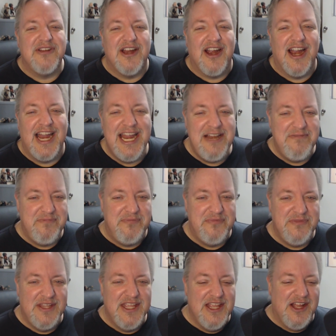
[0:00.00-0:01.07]
All right.
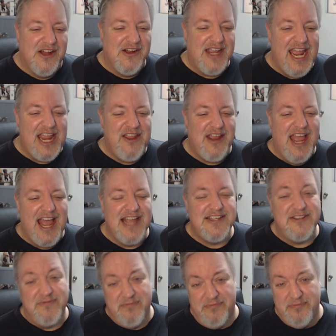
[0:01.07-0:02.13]
Okay, you
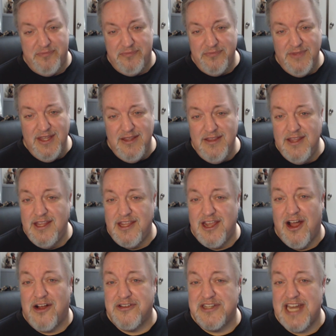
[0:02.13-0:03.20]
guys,
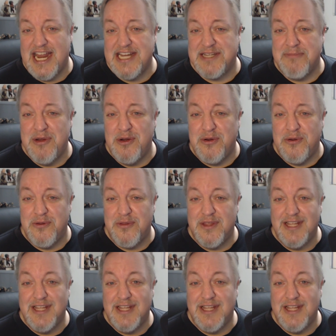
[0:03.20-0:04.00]
y'all stay smooth.